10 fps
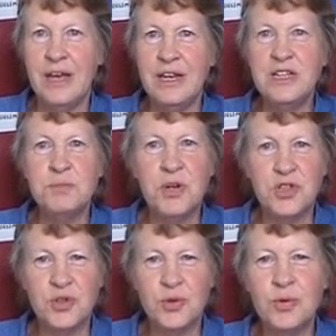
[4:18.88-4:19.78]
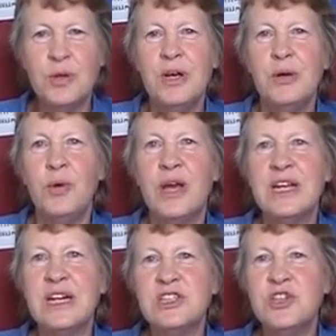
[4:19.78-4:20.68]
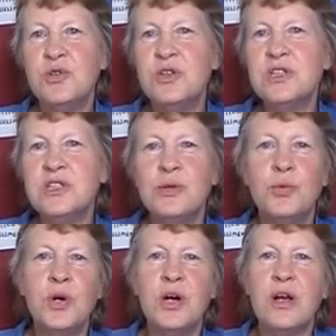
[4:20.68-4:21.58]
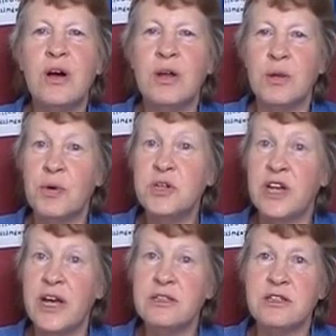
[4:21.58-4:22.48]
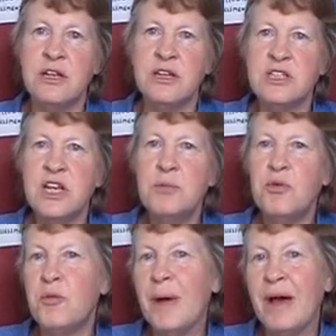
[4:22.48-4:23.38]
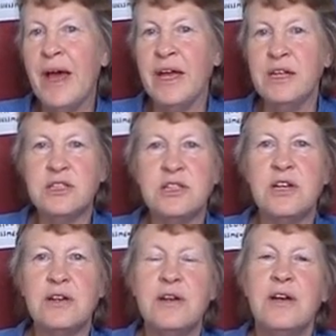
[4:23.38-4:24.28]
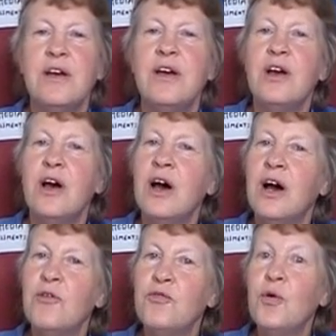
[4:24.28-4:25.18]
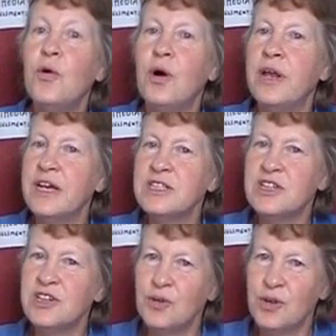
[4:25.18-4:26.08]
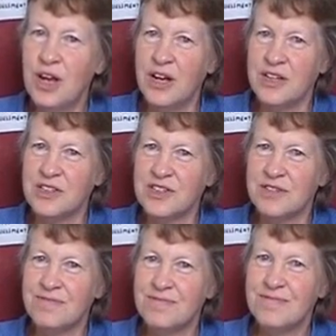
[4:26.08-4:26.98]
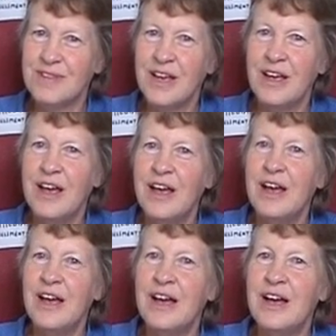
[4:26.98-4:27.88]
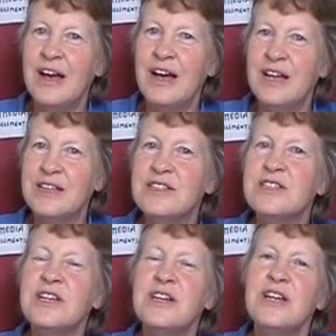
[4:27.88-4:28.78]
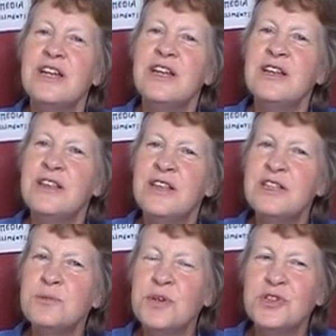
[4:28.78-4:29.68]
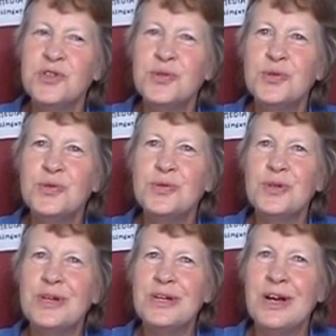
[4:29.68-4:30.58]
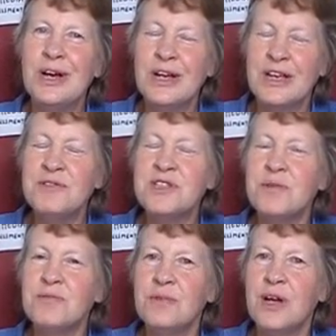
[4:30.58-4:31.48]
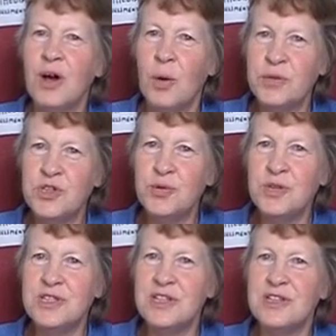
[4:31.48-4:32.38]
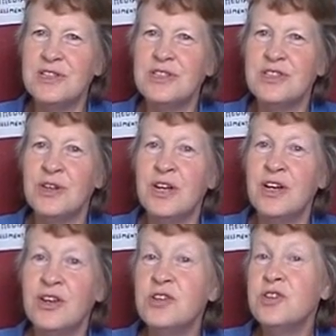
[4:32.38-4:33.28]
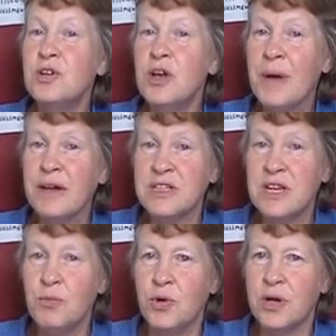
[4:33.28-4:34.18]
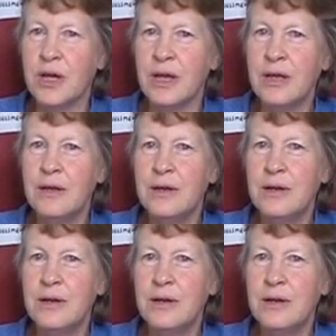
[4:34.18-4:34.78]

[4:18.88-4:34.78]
In this module we get our students to work on a project in a team of about eight uh, for an external client. And this module gives them opportunities to learn not only about team working,